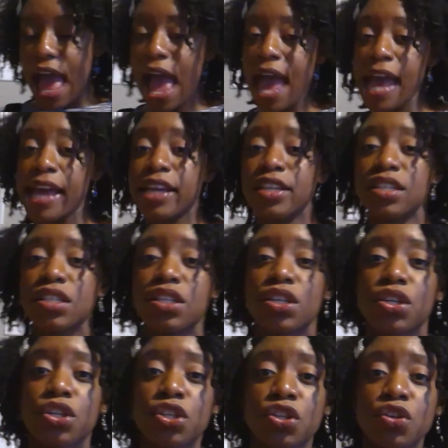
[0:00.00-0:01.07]
and
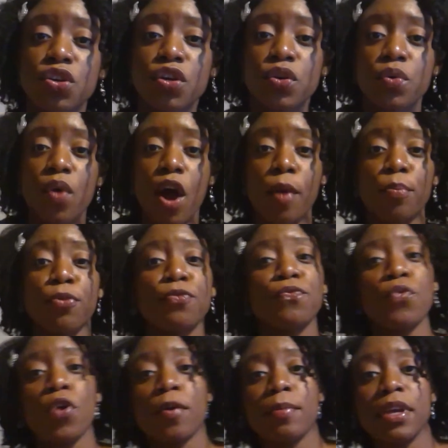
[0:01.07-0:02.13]
you are
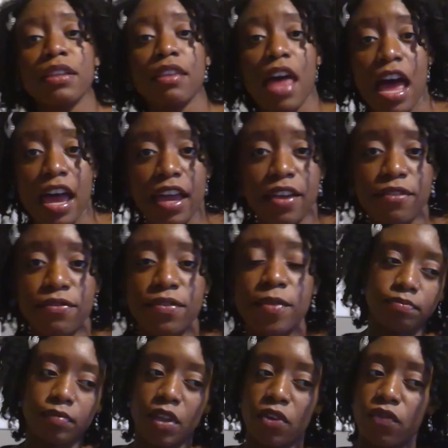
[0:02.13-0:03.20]
performing live,
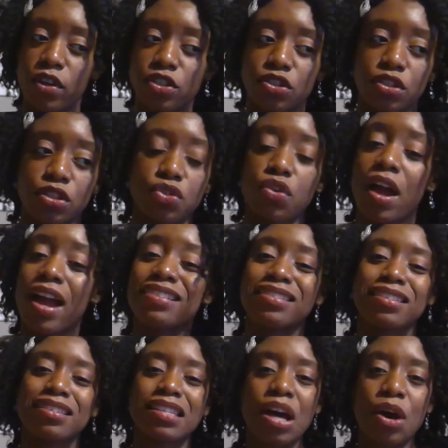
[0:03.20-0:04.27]
eventually trying
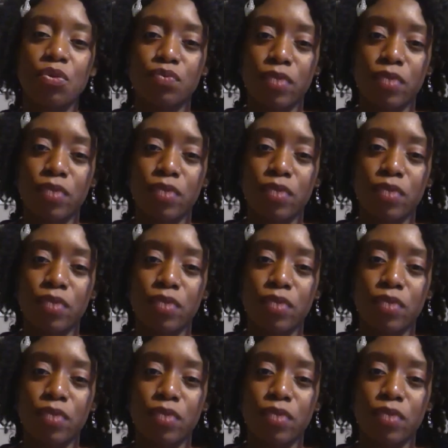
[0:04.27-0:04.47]
to sell